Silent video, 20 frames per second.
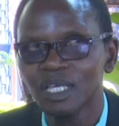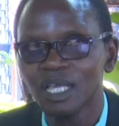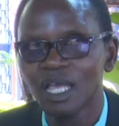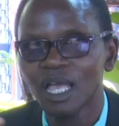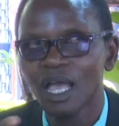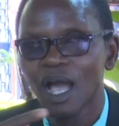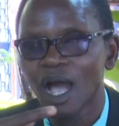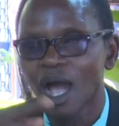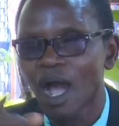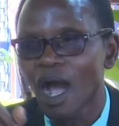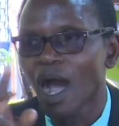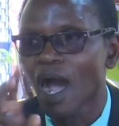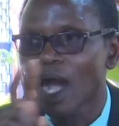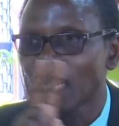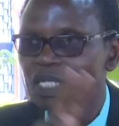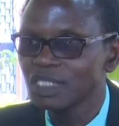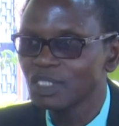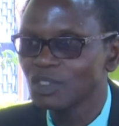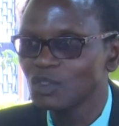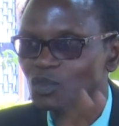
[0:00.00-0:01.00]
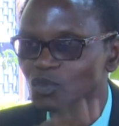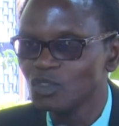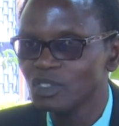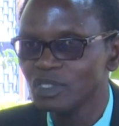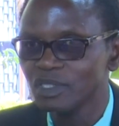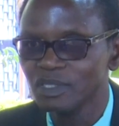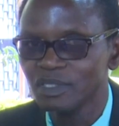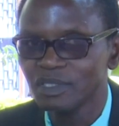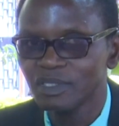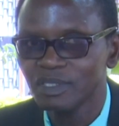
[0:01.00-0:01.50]
First,
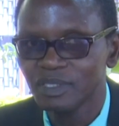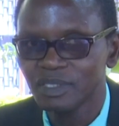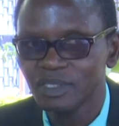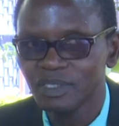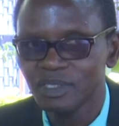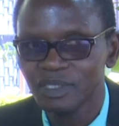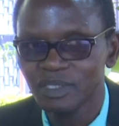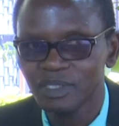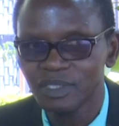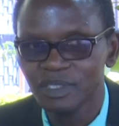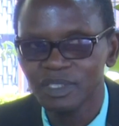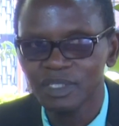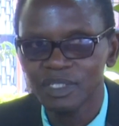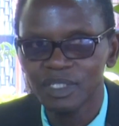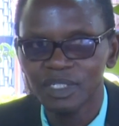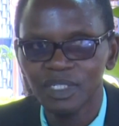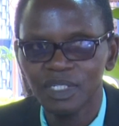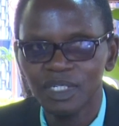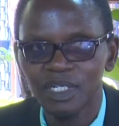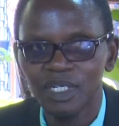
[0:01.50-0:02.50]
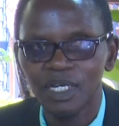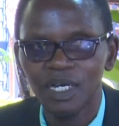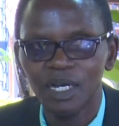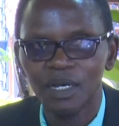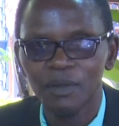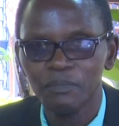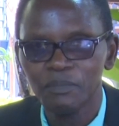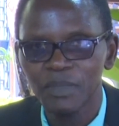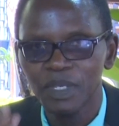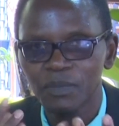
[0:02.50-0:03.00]
I want to talk
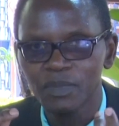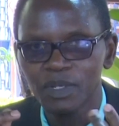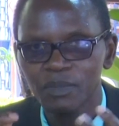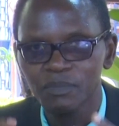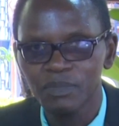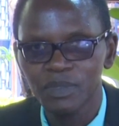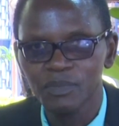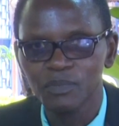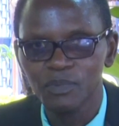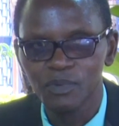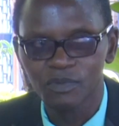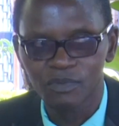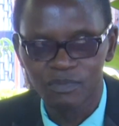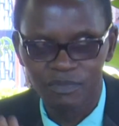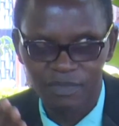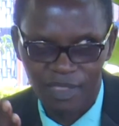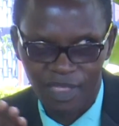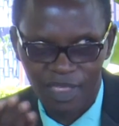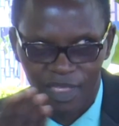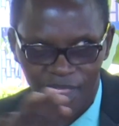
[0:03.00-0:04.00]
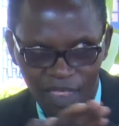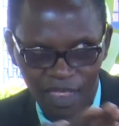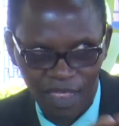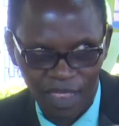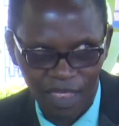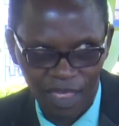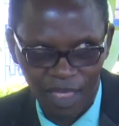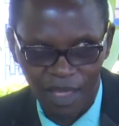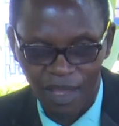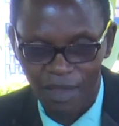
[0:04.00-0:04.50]
about attitude.
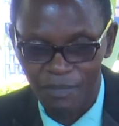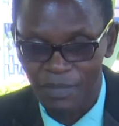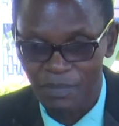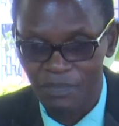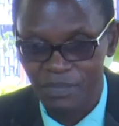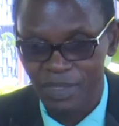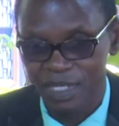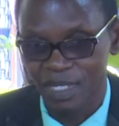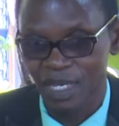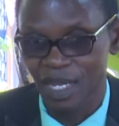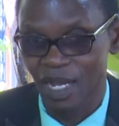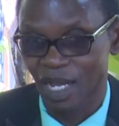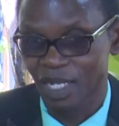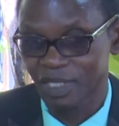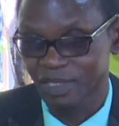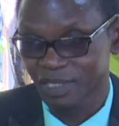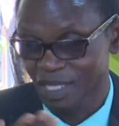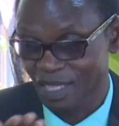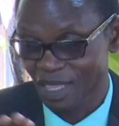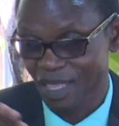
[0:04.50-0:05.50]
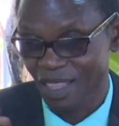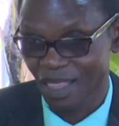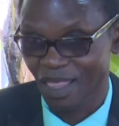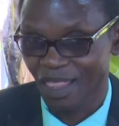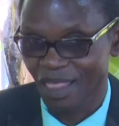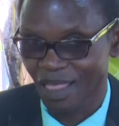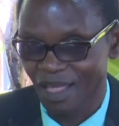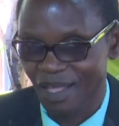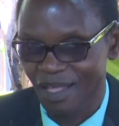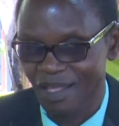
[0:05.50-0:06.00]
Most of the people outside
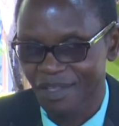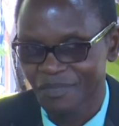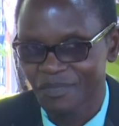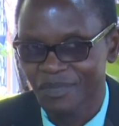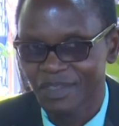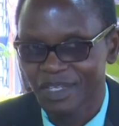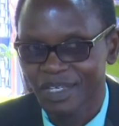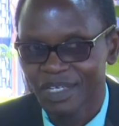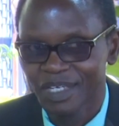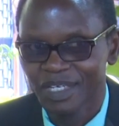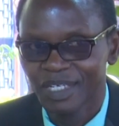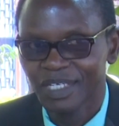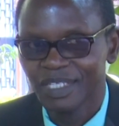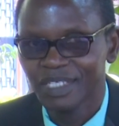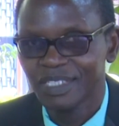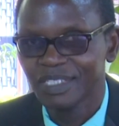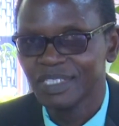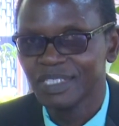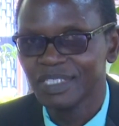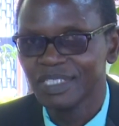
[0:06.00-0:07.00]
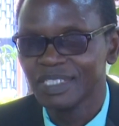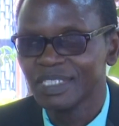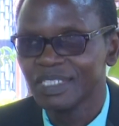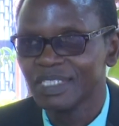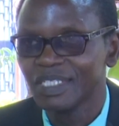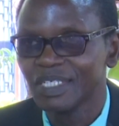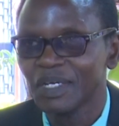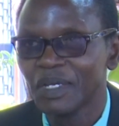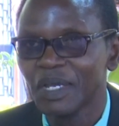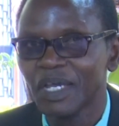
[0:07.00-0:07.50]
there, and girls
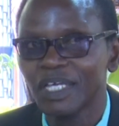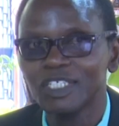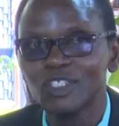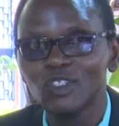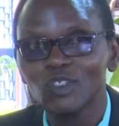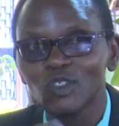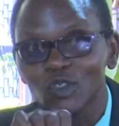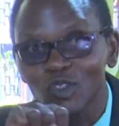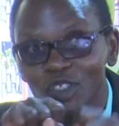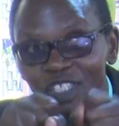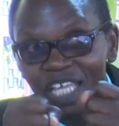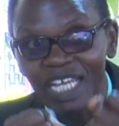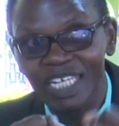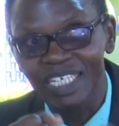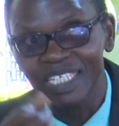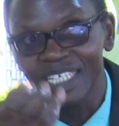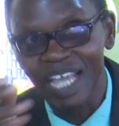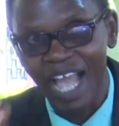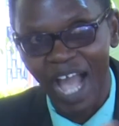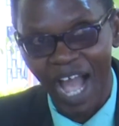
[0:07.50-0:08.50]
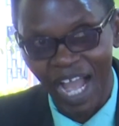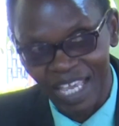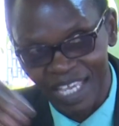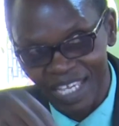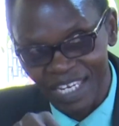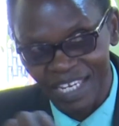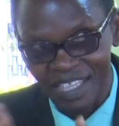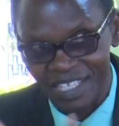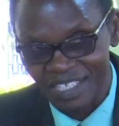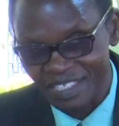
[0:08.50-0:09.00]
specifically,
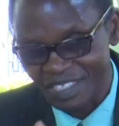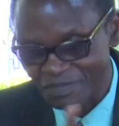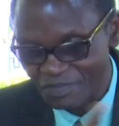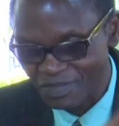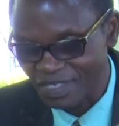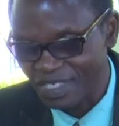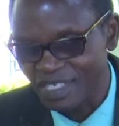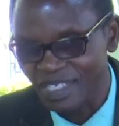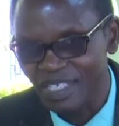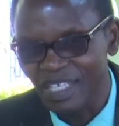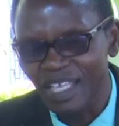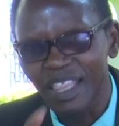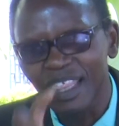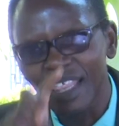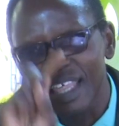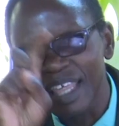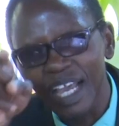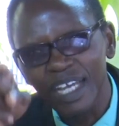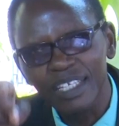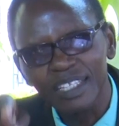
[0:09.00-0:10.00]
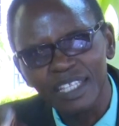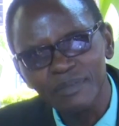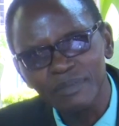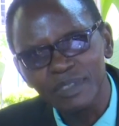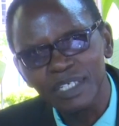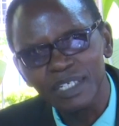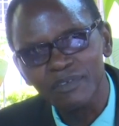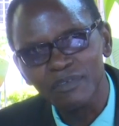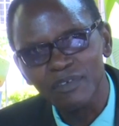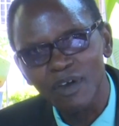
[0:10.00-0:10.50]
and also the
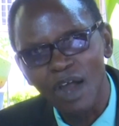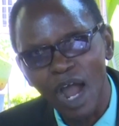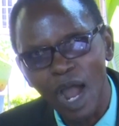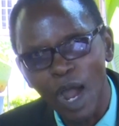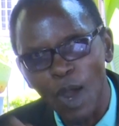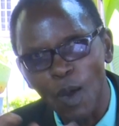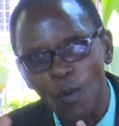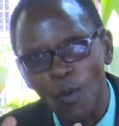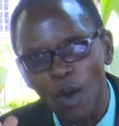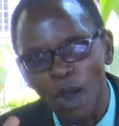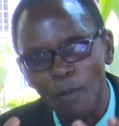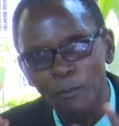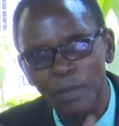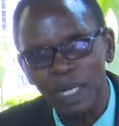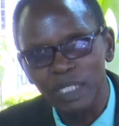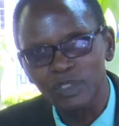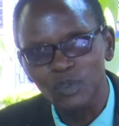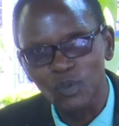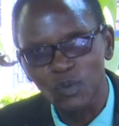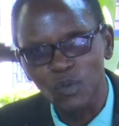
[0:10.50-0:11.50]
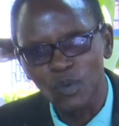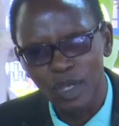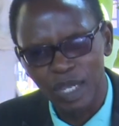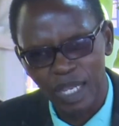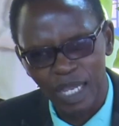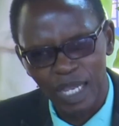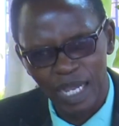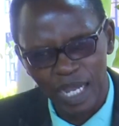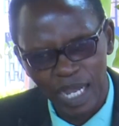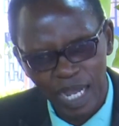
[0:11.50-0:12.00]
society, they ask
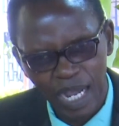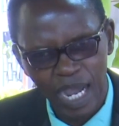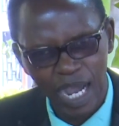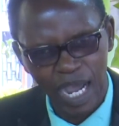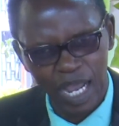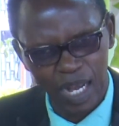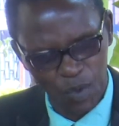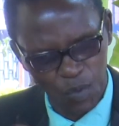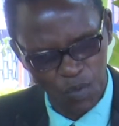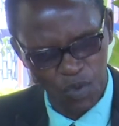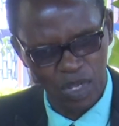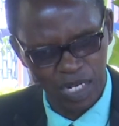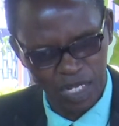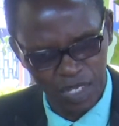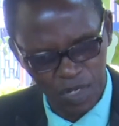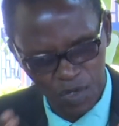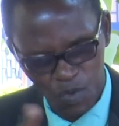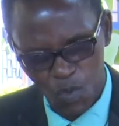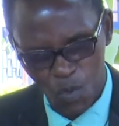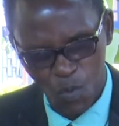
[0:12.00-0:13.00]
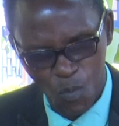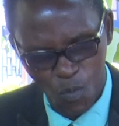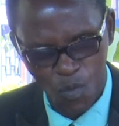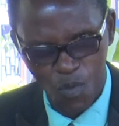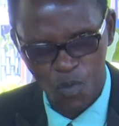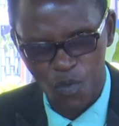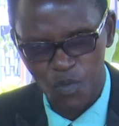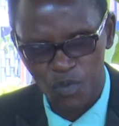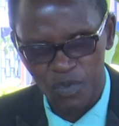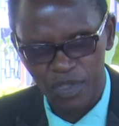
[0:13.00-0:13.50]
themselves,
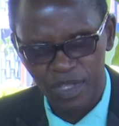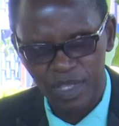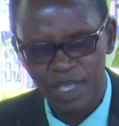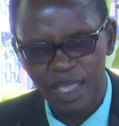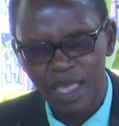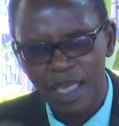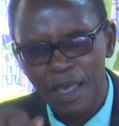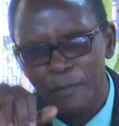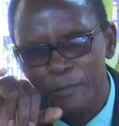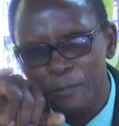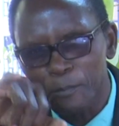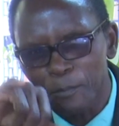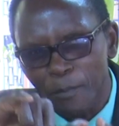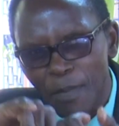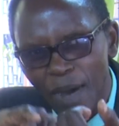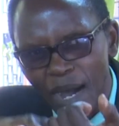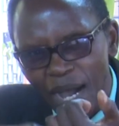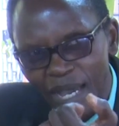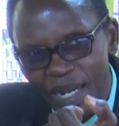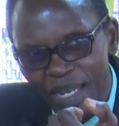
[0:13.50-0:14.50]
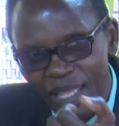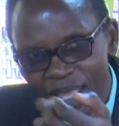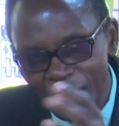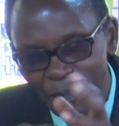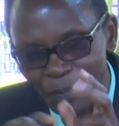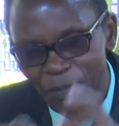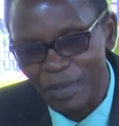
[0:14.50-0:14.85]
a girl who is normal,